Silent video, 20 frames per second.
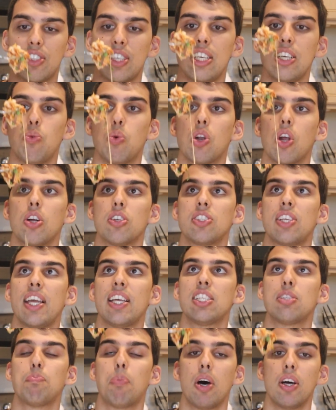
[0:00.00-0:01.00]
see what our
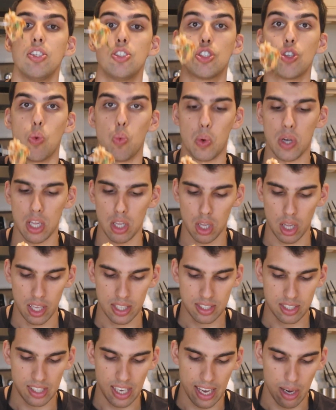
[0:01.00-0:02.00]
taste buds will
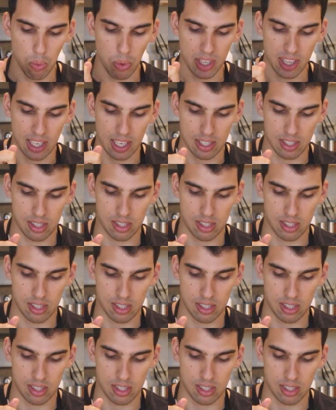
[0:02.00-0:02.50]
say with this.